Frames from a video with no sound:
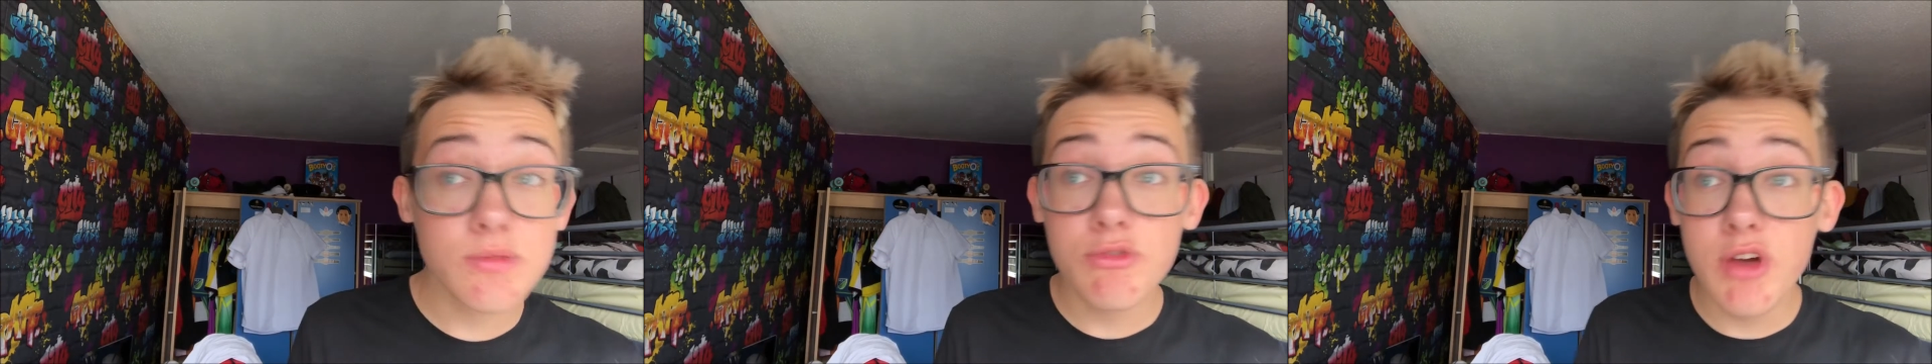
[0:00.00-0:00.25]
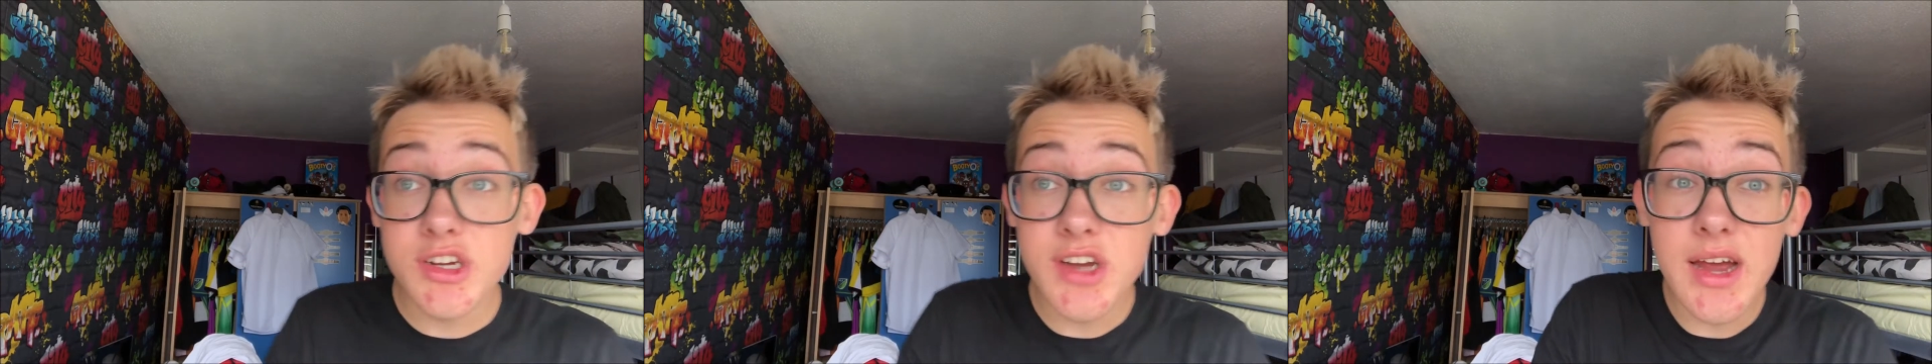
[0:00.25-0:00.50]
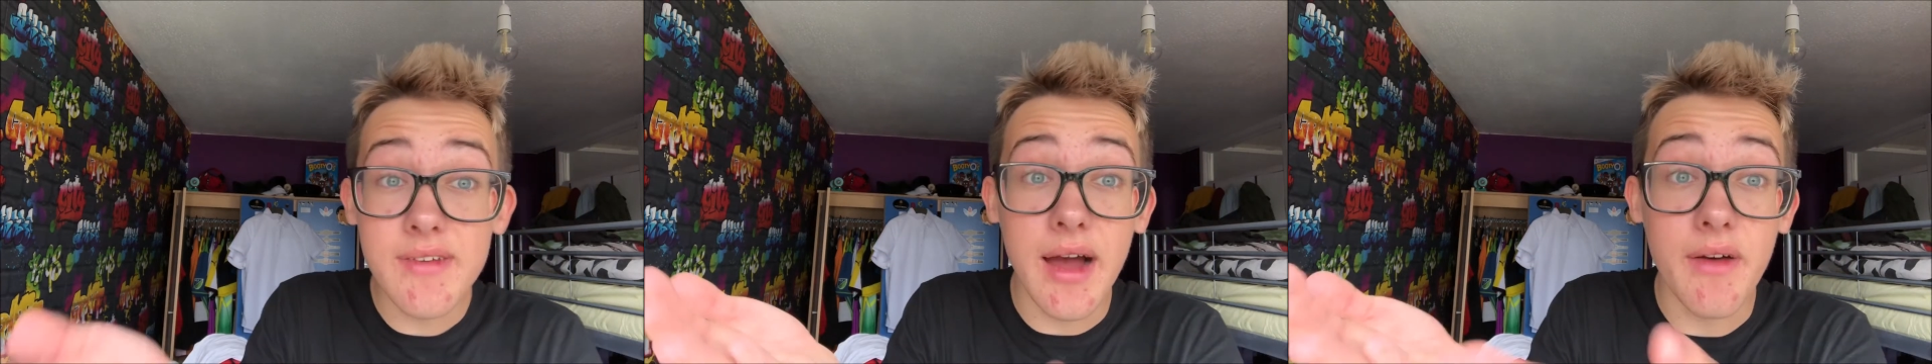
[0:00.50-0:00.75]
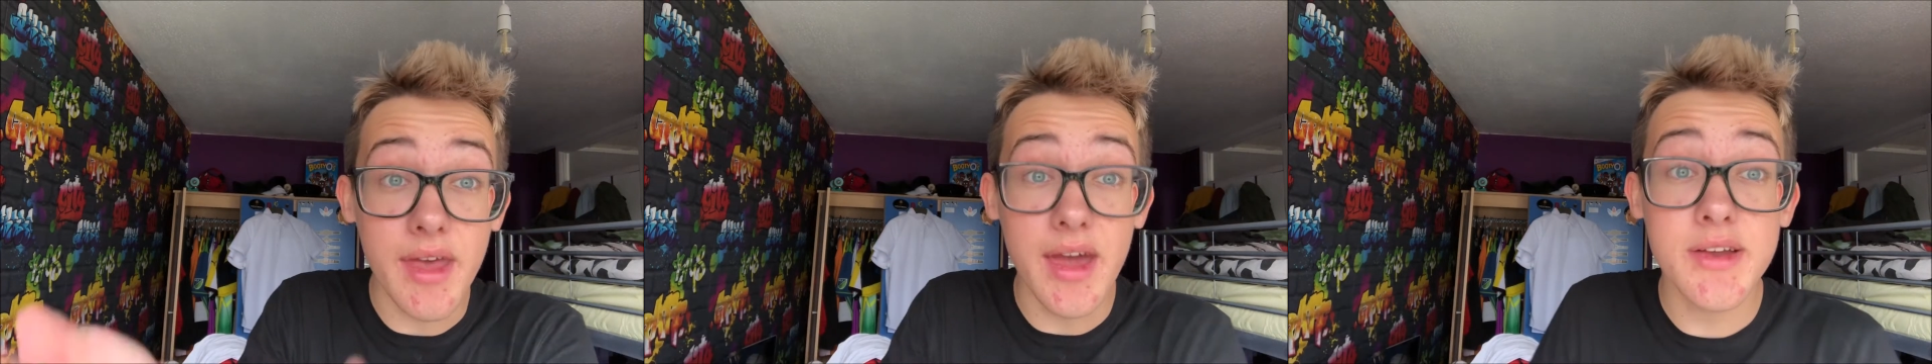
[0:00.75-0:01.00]
some fresh air
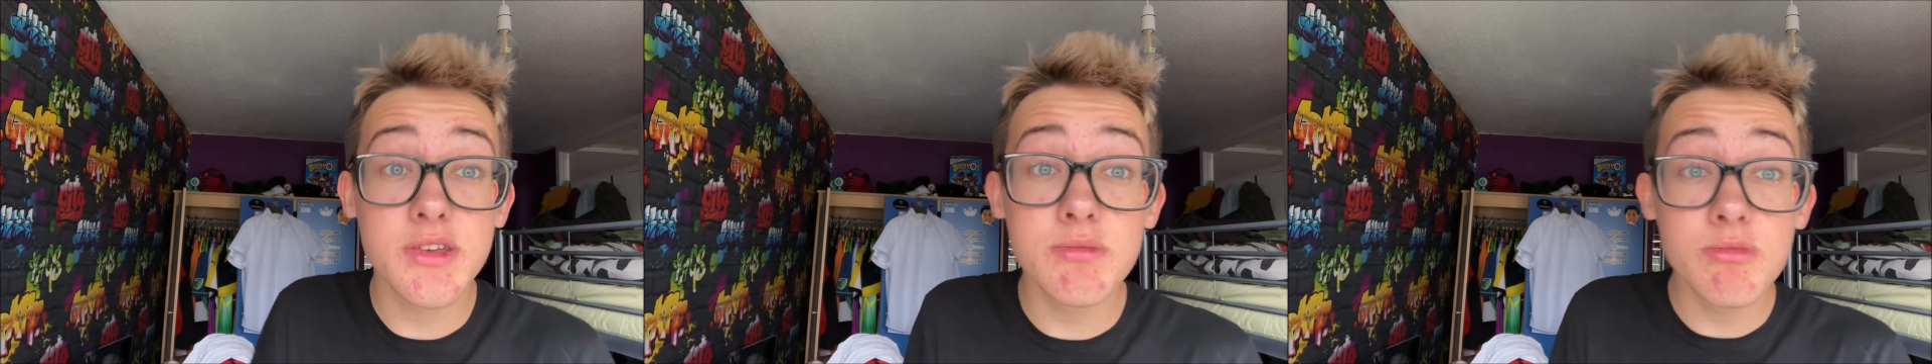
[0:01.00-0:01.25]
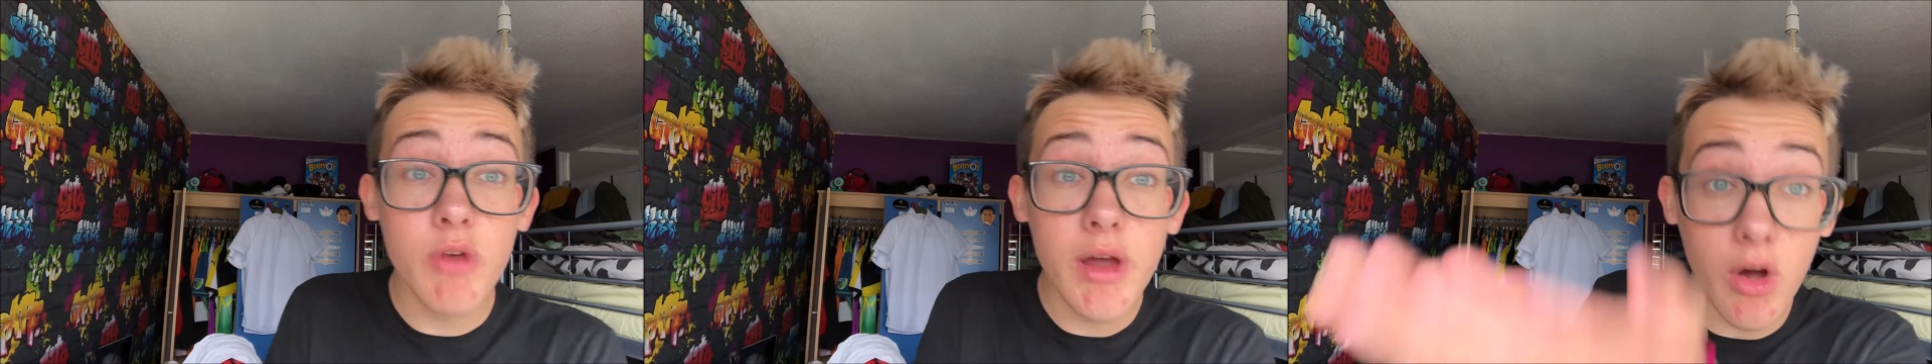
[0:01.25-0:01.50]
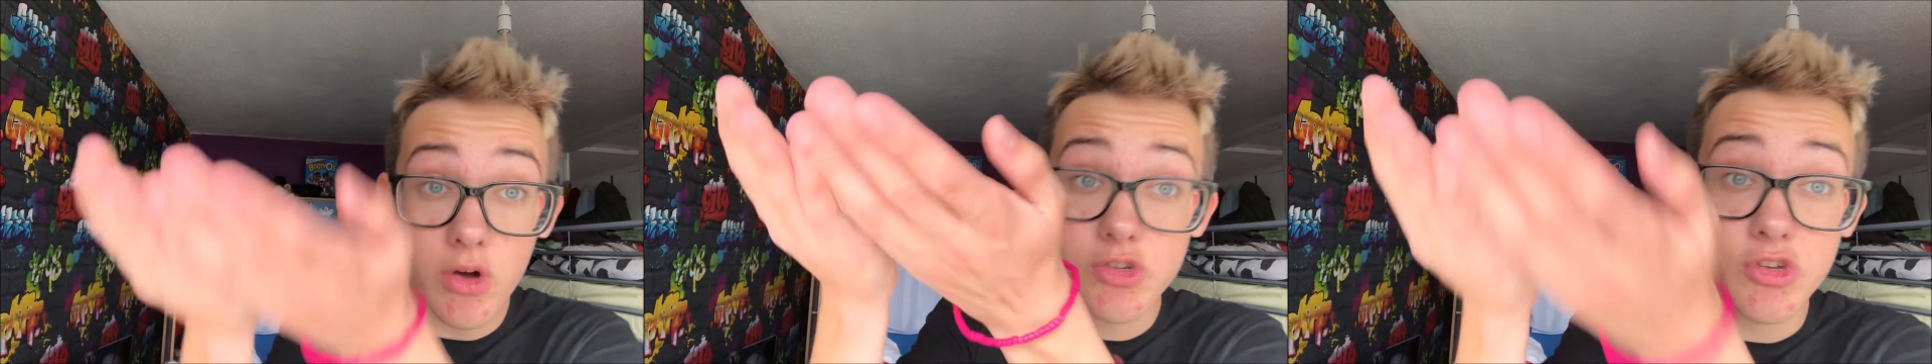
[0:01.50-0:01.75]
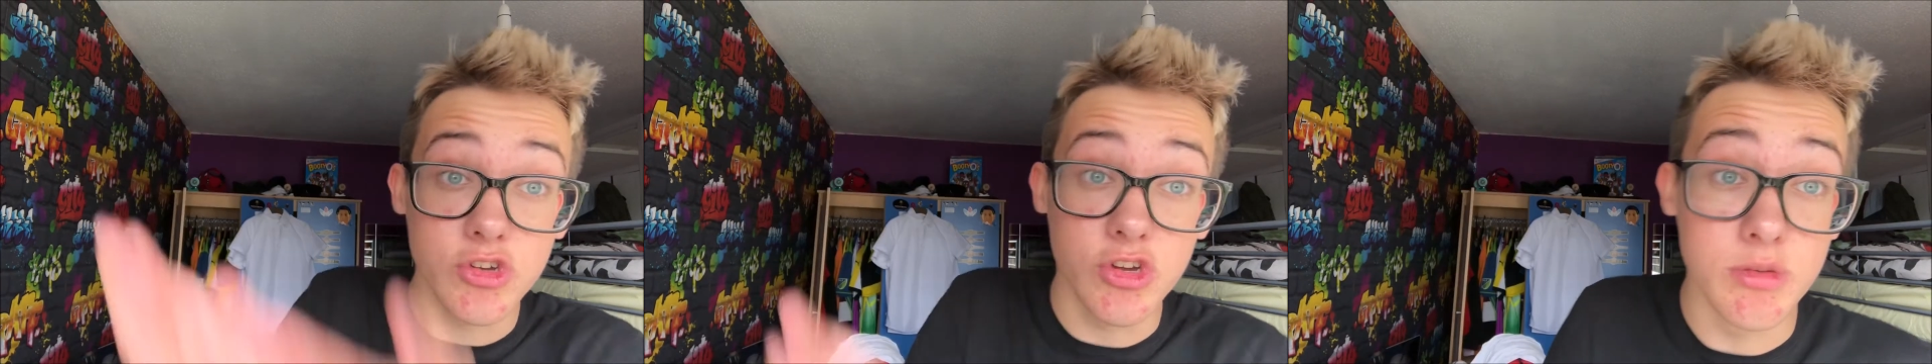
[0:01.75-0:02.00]
out there. There's some great
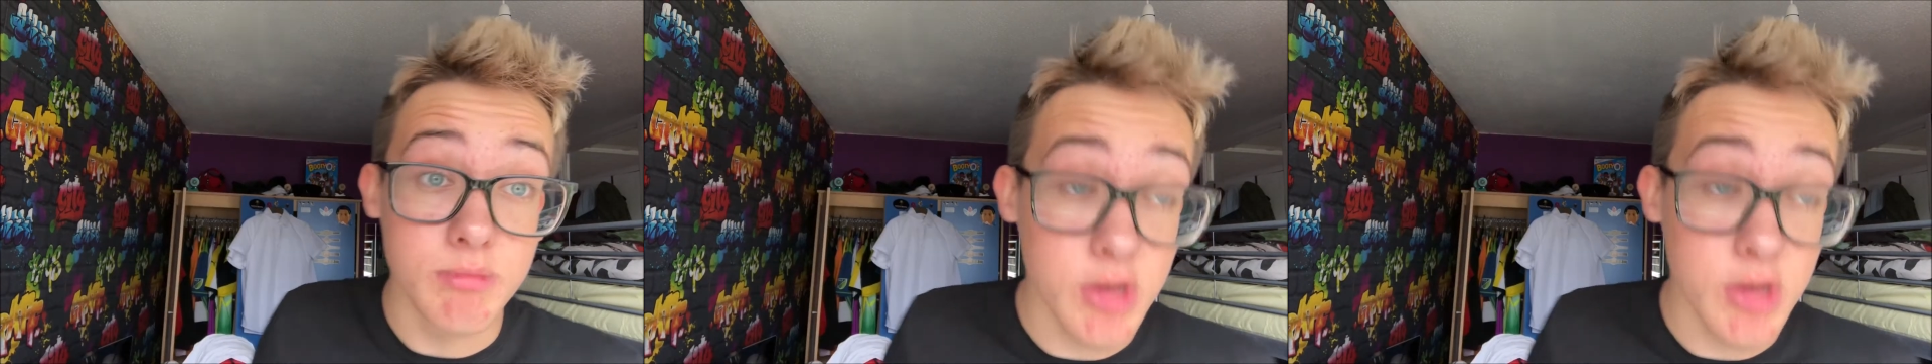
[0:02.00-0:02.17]
oxygen,